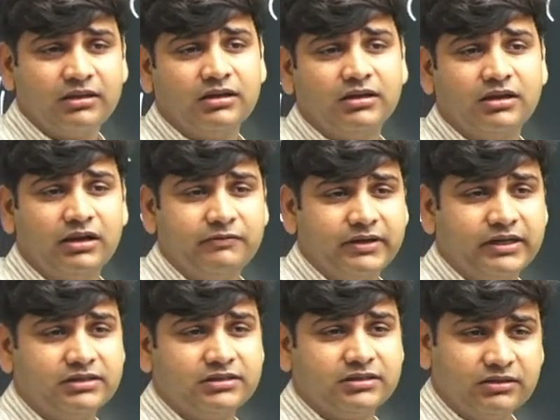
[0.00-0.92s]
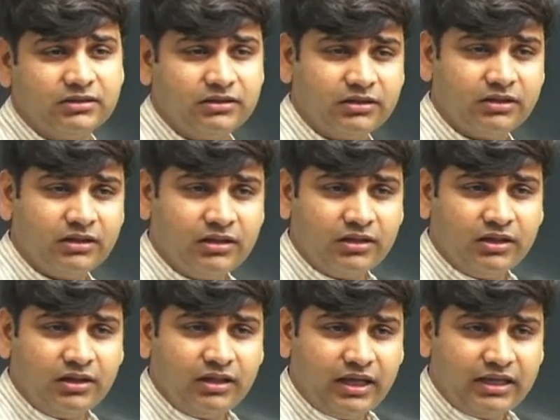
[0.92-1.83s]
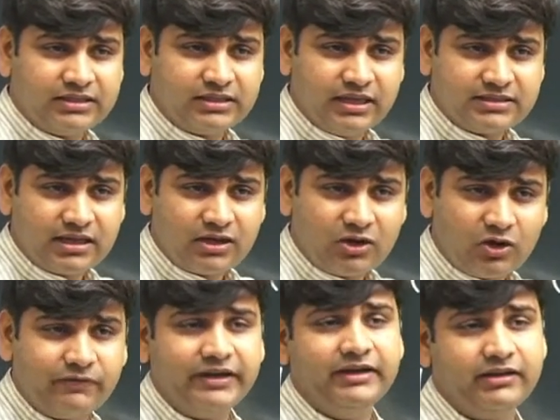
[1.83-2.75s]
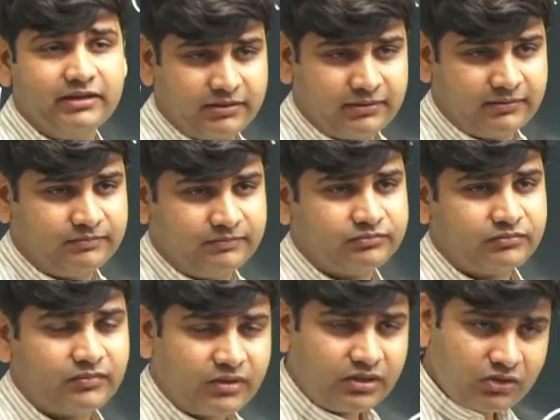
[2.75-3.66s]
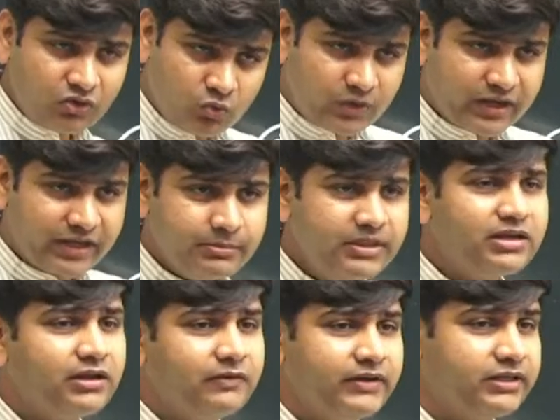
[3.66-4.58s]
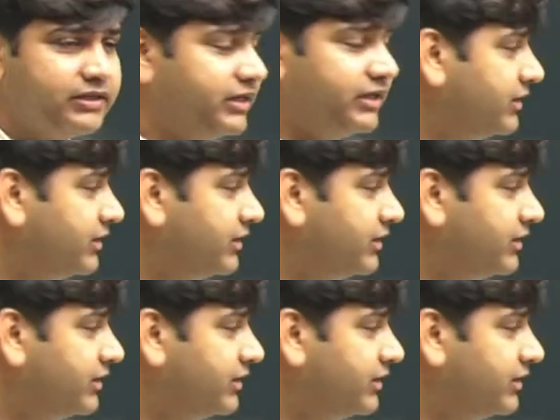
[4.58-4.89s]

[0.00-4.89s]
convict, as a offender who can be convicted.